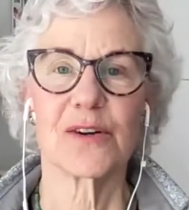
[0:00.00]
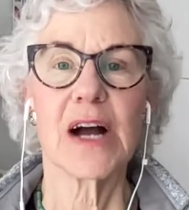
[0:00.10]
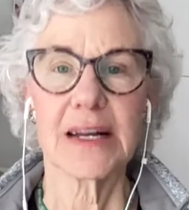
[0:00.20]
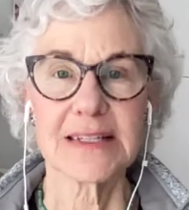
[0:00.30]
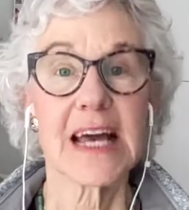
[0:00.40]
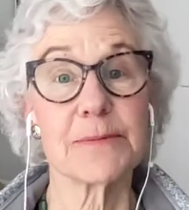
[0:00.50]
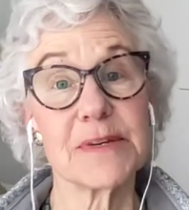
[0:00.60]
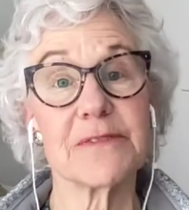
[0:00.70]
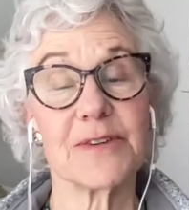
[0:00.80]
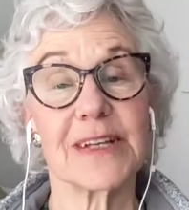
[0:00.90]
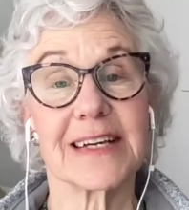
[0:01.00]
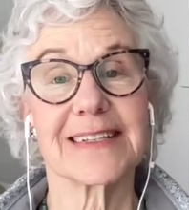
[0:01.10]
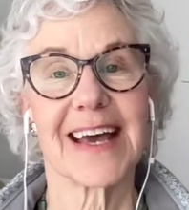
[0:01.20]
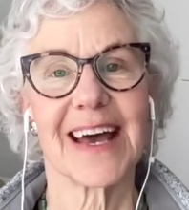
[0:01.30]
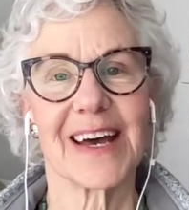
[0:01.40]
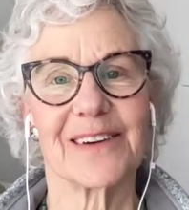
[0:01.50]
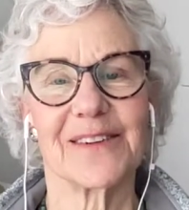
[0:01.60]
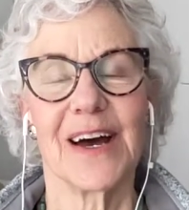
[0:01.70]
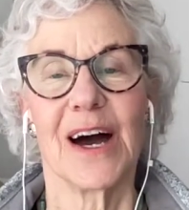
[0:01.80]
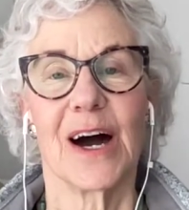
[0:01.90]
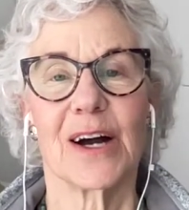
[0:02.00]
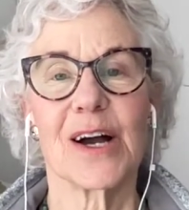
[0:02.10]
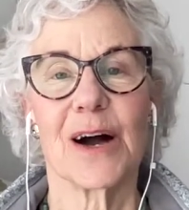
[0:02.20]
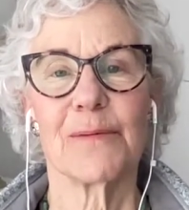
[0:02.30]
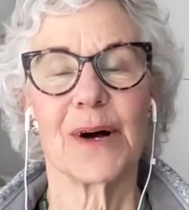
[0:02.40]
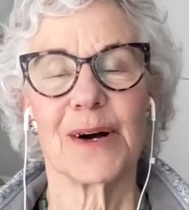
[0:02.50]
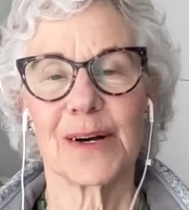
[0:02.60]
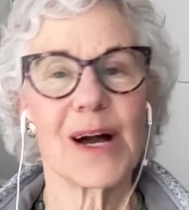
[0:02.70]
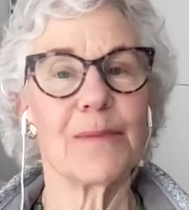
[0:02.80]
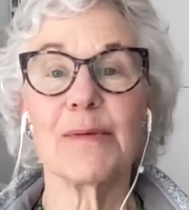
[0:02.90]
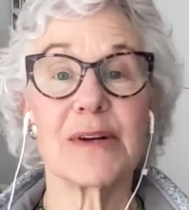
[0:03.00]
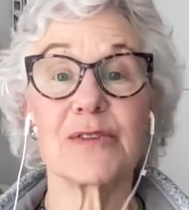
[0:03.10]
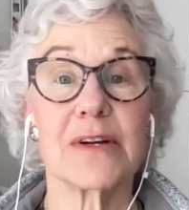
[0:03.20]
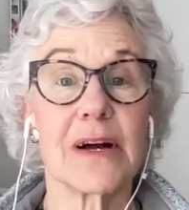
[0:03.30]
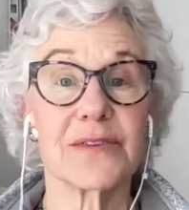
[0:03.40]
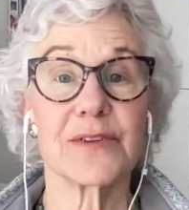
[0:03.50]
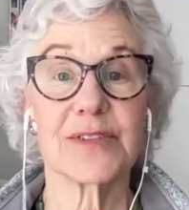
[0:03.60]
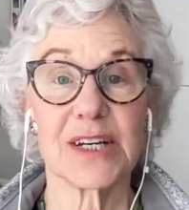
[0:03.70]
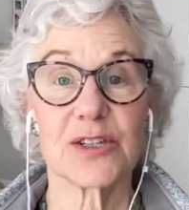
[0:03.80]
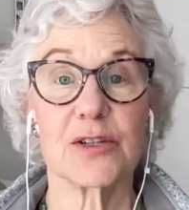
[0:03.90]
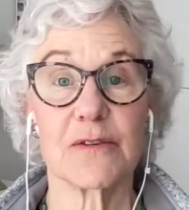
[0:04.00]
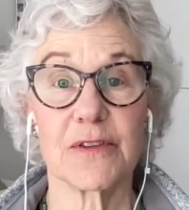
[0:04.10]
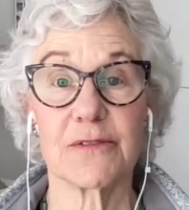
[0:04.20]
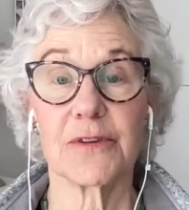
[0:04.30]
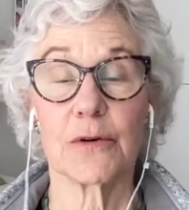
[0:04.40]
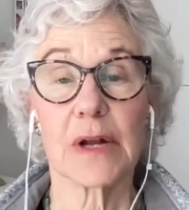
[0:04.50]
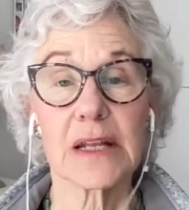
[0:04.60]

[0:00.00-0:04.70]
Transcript: Contact me if you'd like to have a complimentary consultation over the phone.